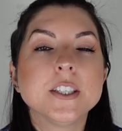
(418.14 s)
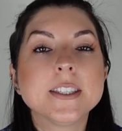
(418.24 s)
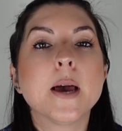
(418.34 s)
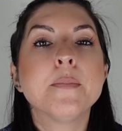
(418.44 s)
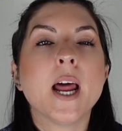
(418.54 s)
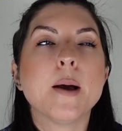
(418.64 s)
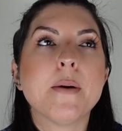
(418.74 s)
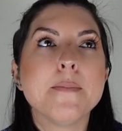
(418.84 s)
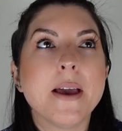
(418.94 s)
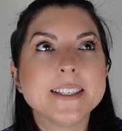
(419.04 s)
to sum it up,
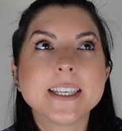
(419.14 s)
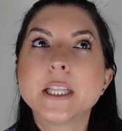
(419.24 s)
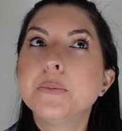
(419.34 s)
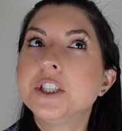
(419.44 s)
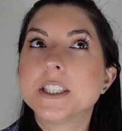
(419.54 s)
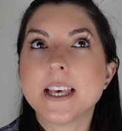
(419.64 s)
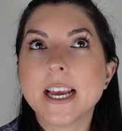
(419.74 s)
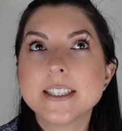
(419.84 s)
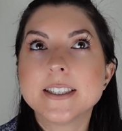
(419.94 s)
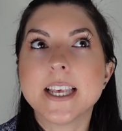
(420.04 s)
I basically would just
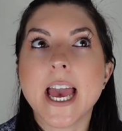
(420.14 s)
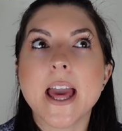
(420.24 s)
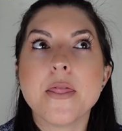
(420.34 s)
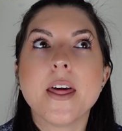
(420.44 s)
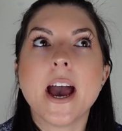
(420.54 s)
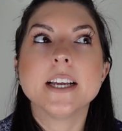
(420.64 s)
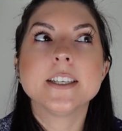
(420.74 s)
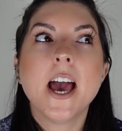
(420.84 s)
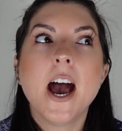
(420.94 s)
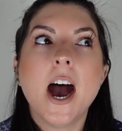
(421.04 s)
like to say that
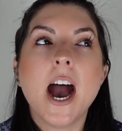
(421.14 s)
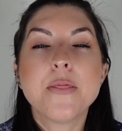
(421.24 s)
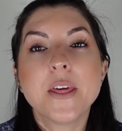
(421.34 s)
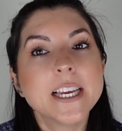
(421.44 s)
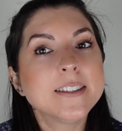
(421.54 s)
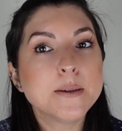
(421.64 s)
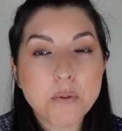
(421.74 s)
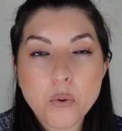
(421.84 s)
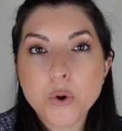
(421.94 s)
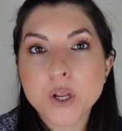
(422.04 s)
I think it's
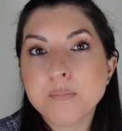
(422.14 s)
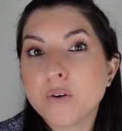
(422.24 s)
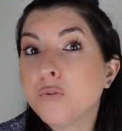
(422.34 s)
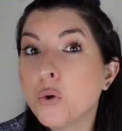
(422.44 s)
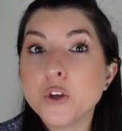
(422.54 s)
important before